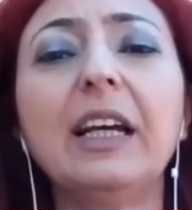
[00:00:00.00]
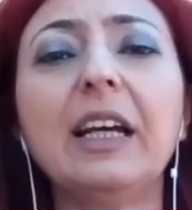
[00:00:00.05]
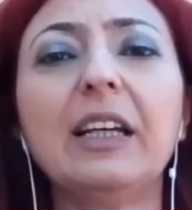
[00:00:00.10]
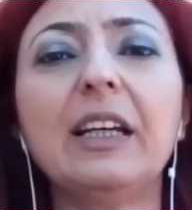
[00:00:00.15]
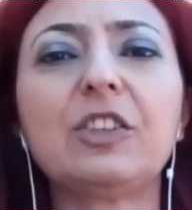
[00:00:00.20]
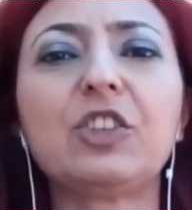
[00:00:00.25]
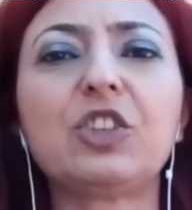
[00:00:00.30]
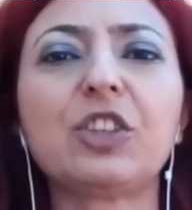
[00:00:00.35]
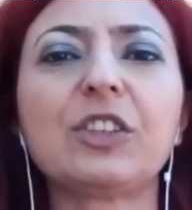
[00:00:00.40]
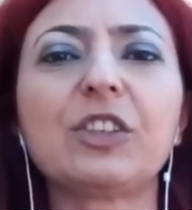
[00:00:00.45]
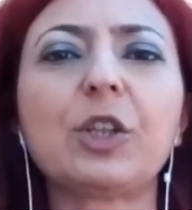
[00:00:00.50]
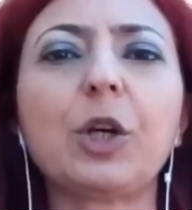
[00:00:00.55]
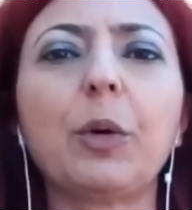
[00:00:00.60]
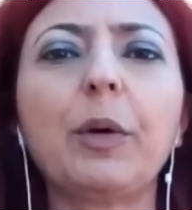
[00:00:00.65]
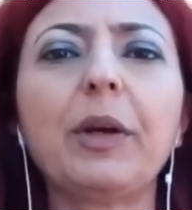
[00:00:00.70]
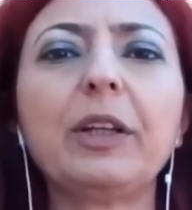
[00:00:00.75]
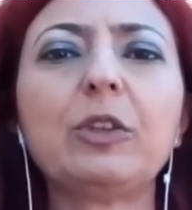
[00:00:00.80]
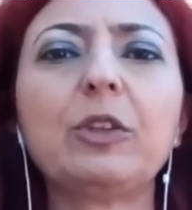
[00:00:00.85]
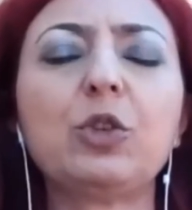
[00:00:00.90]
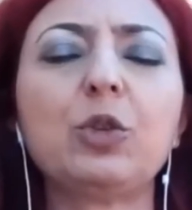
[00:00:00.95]
It's just
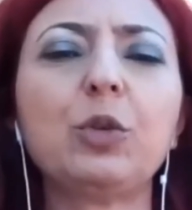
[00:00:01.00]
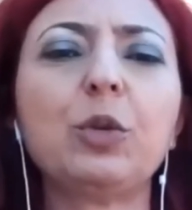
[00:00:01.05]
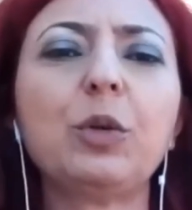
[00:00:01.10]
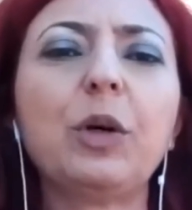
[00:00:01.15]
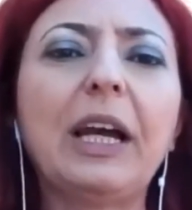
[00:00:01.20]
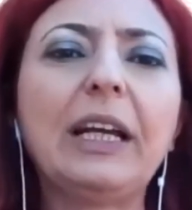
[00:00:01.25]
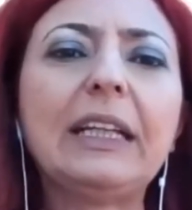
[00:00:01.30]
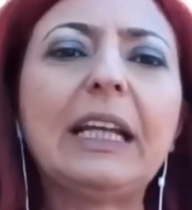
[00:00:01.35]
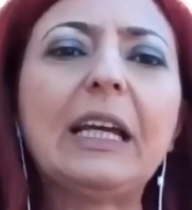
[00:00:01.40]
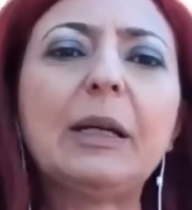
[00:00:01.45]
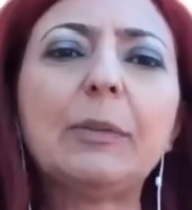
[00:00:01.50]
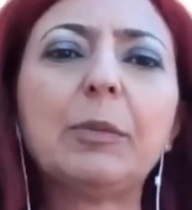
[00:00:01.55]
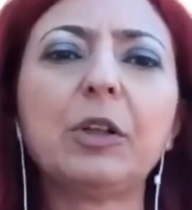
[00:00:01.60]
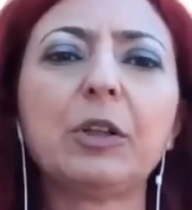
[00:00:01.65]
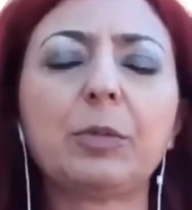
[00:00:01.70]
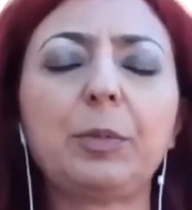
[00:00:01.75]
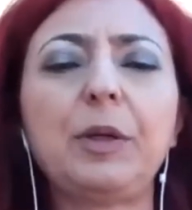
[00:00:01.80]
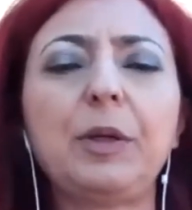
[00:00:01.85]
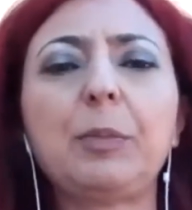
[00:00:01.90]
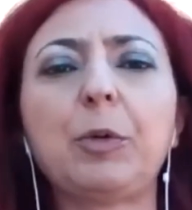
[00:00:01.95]
going to enable
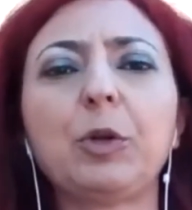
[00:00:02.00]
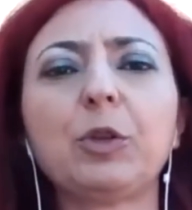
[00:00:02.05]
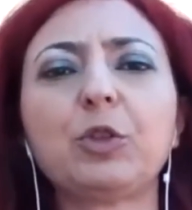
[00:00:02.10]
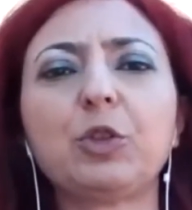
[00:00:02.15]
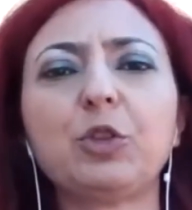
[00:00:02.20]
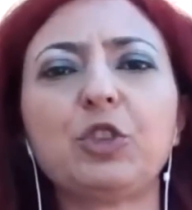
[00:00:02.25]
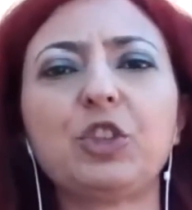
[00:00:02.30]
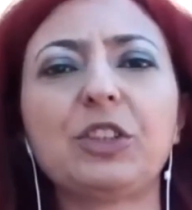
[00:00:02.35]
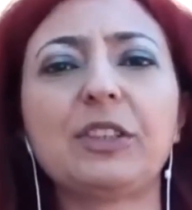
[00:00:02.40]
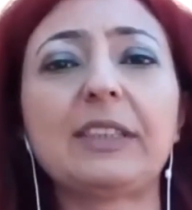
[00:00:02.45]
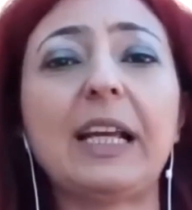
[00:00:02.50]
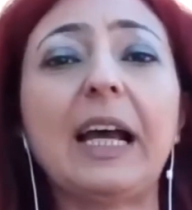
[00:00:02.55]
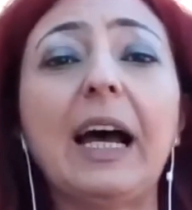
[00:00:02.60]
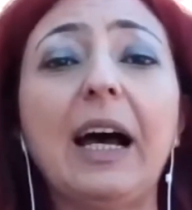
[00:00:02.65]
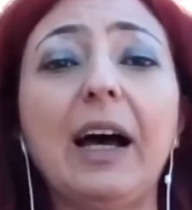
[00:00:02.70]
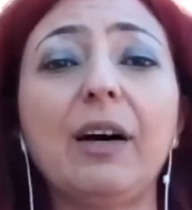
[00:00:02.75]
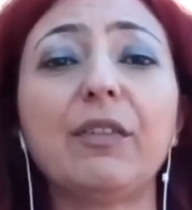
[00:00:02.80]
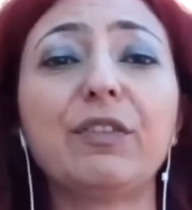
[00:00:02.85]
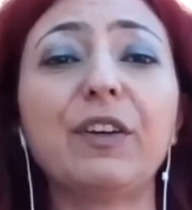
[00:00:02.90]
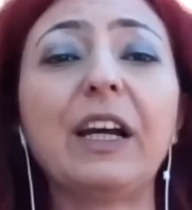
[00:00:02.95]
people to just
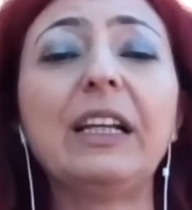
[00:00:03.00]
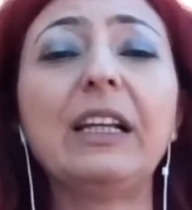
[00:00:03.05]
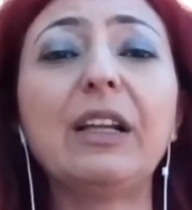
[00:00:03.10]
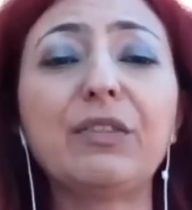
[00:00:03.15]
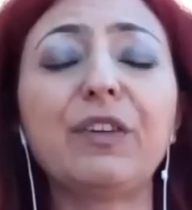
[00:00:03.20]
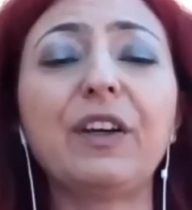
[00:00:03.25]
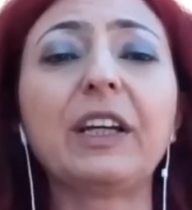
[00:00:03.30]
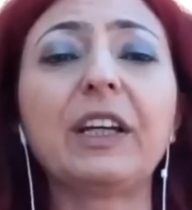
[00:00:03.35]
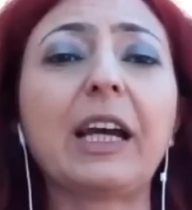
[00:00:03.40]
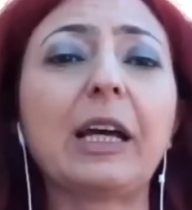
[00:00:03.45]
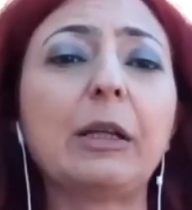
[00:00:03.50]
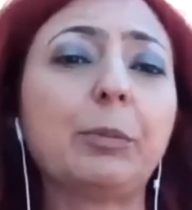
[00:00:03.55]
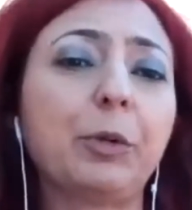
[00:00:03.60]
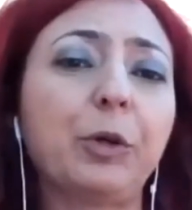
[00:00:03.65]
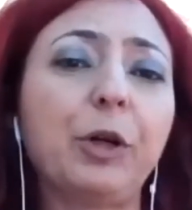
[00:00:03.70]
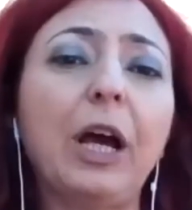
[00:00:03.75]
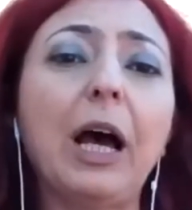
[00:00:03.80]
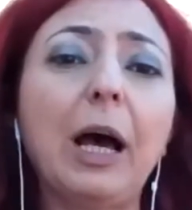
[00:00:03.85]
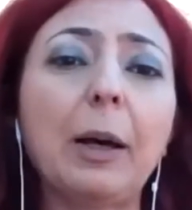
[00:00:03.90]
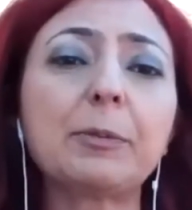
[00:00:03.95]
have a living and
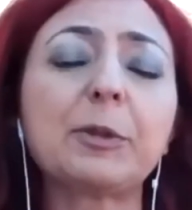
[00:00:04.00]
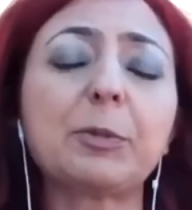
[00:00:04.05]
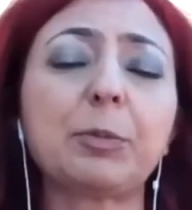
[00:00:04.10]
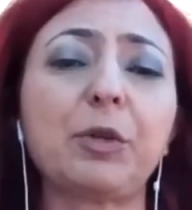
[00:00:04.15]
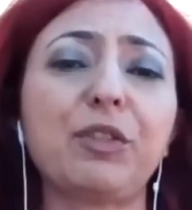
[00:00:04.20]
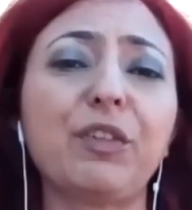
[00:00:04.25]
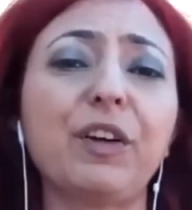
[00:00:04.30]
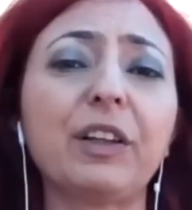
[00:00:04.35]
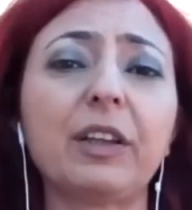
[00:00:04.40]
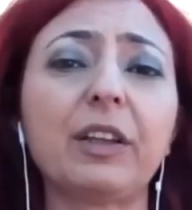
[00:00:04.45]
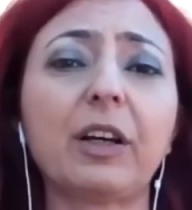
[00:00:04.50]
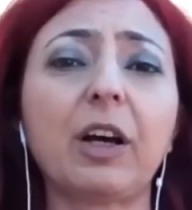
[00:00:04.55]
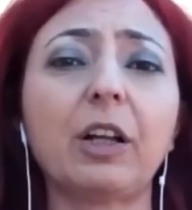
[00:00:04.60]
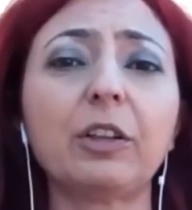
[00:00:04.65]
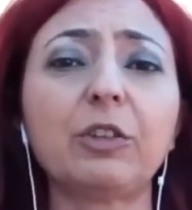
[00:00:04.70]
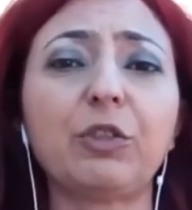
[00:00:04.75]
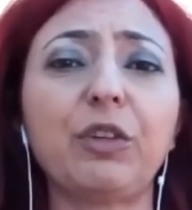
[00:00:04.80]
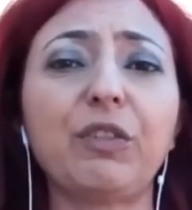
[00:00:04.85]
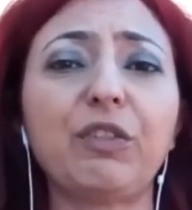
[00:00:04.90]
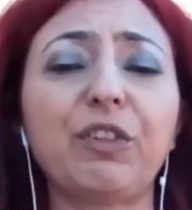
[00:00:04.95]
perhaps prevent the
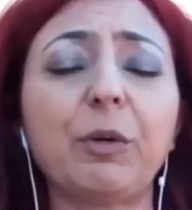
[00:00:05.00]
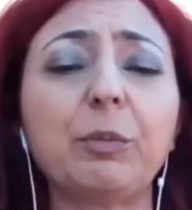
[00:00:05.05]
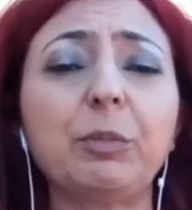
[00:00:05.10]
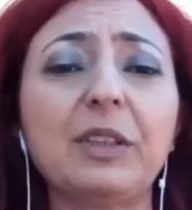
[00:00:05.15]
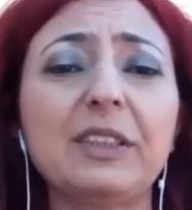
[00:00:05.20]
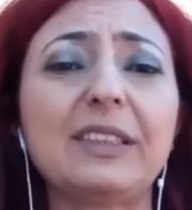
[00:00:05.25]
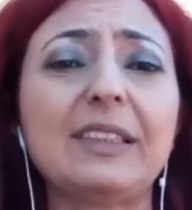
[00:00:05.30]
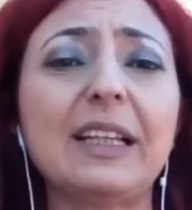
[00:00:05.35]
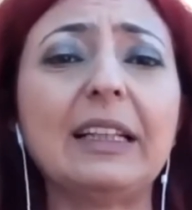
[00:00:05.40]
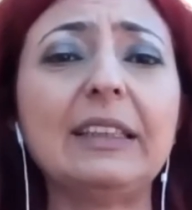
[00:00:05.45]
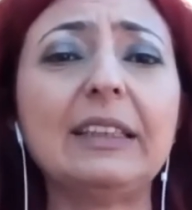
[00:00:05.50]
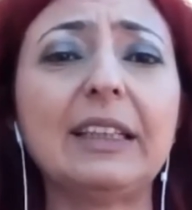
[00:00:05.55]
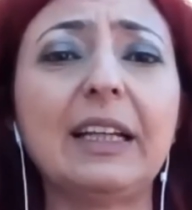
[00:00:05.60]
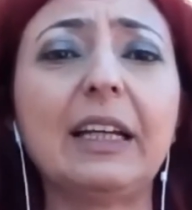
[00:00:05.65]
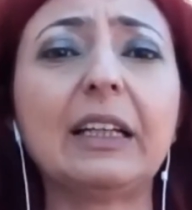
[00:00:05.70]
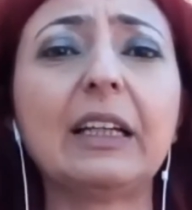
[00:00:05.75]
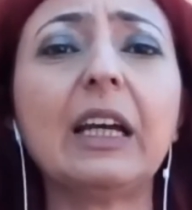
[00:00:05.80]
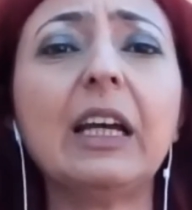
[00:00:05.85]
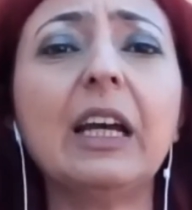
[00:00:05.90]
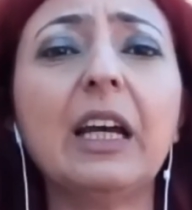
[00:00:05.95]
country from
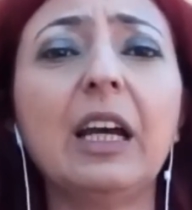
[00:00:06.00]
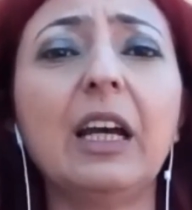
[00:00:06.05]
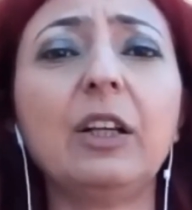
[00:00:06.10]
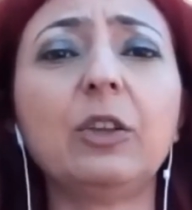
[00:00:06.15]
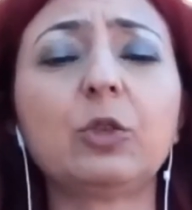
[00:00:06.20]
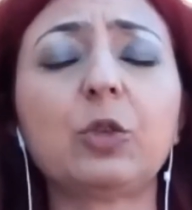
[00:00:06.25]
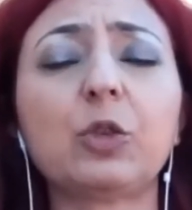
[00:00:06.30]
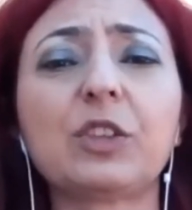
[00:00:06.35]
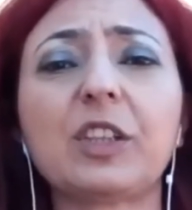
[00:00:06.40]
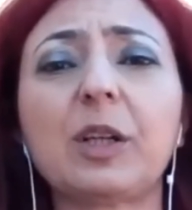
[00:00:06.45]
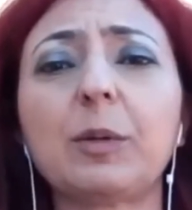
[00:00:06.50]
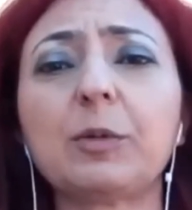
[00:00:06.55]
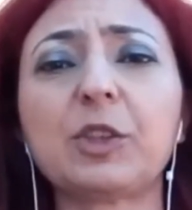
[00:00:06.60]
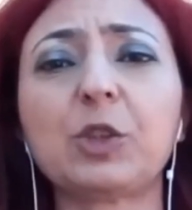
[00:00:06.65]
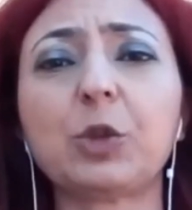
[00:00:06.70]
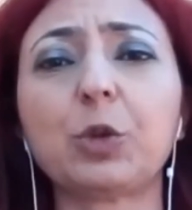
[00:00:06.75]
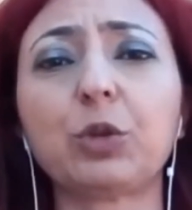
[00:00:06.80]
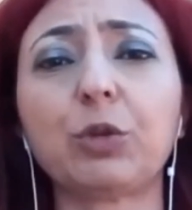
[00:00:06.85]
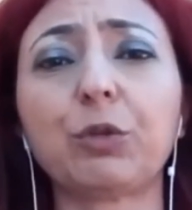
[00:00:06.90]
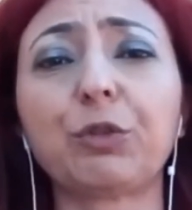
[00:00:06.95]
descending into some
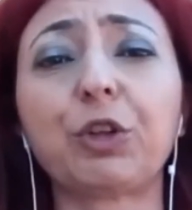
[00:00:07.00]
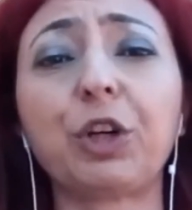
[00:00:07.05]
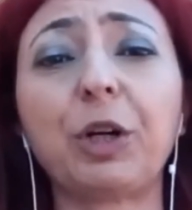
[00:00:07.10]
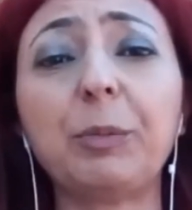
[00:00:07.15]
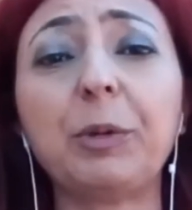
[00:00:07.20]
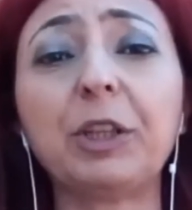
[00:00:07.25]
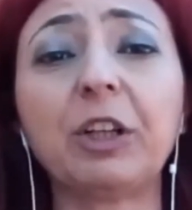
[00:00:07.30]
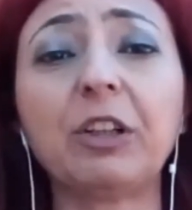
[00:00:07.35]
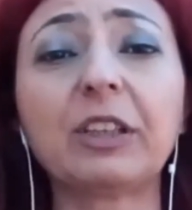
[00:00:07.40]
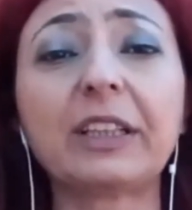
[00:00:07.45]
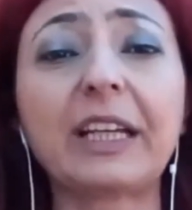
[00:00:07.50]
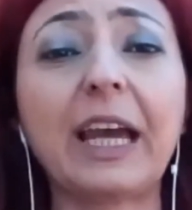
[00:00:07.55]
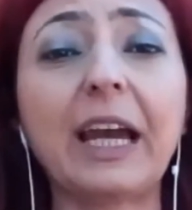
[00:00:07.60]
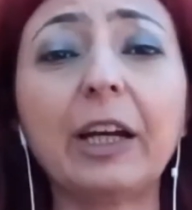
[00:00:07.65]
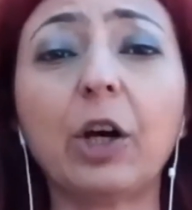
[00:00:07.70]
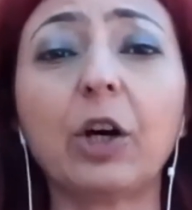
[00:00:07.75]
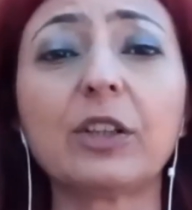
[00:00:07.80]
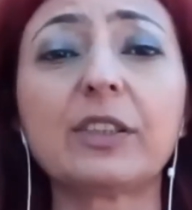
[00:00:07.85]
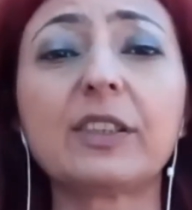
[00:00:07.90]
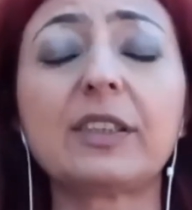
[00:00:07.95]
sort of criminal
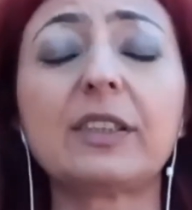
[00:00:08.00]
chaos,